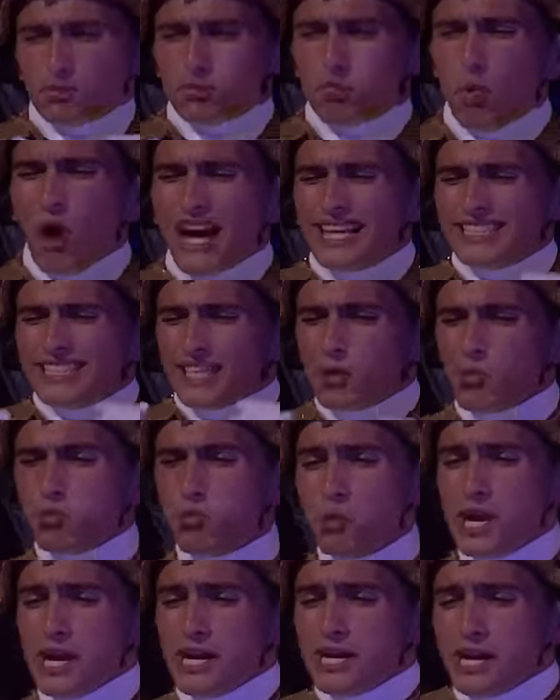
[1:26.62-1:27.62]
but why
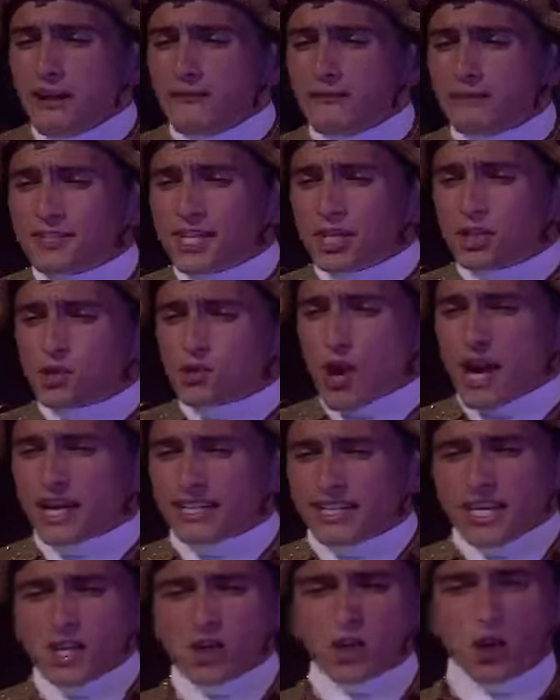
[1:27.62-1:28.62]
did we have to get
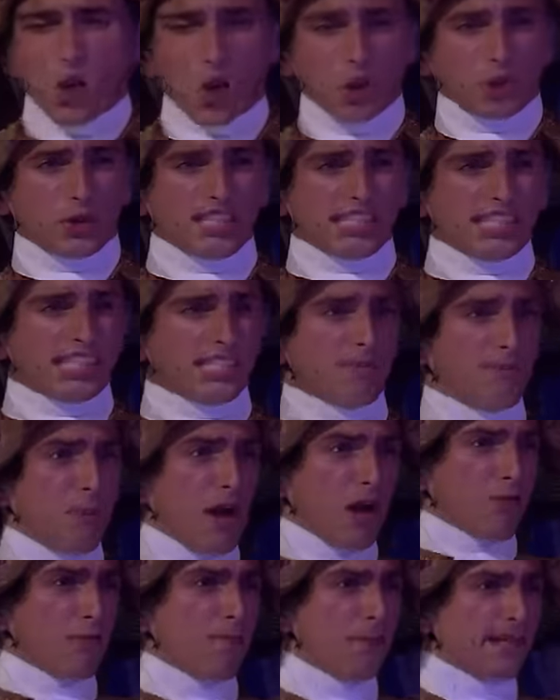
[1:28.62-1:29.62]
dragged into all this
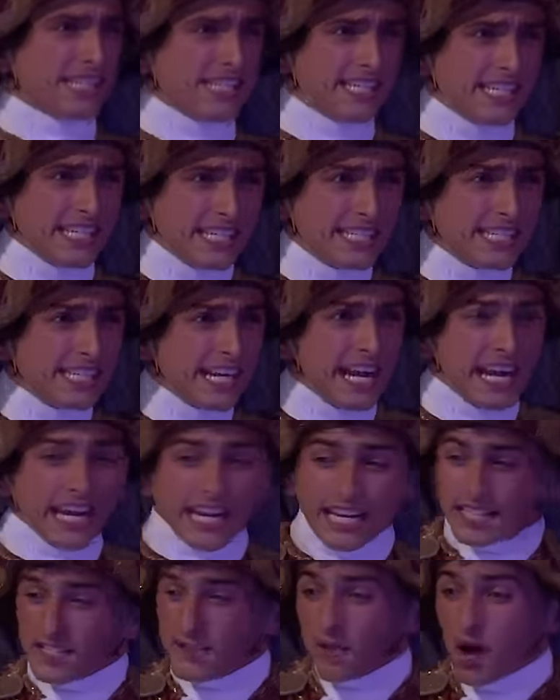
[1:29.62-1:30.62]
spell business?
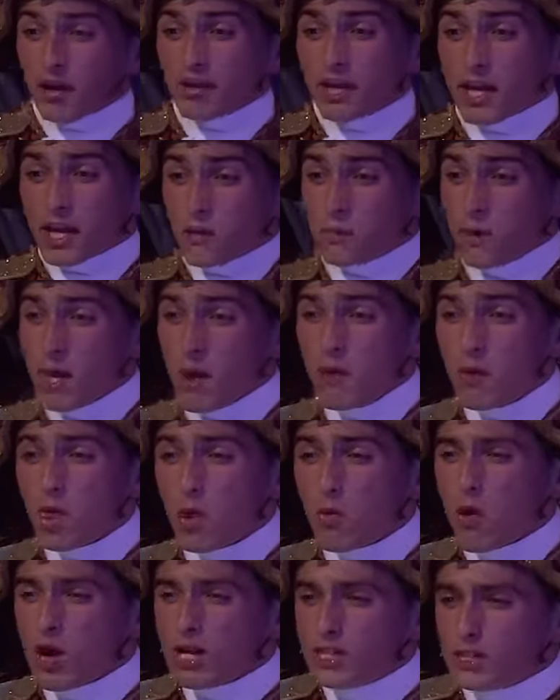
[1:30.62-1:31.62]
It's not like we
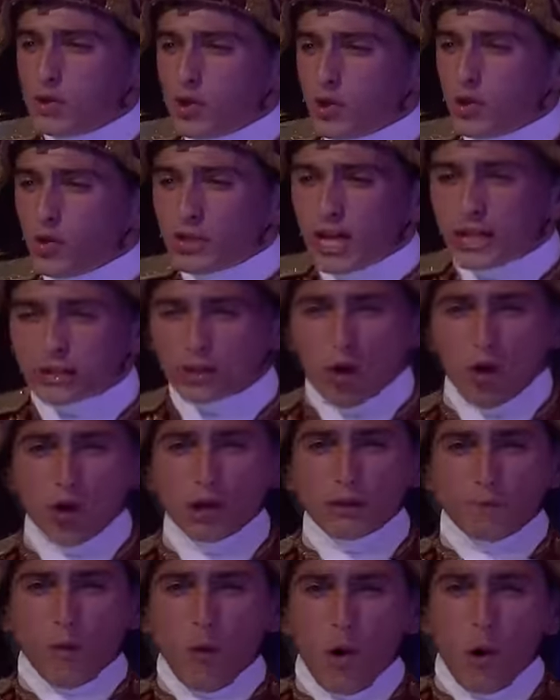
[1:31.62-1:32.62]
were the ones who threw that
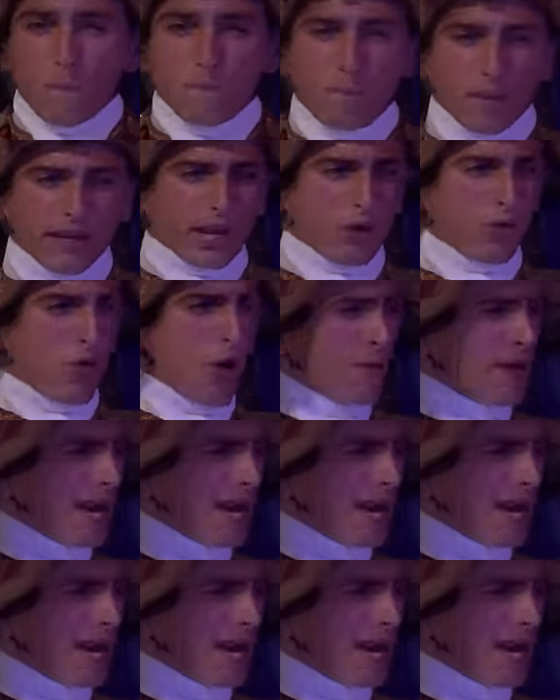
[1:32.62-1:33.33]
old poor beggar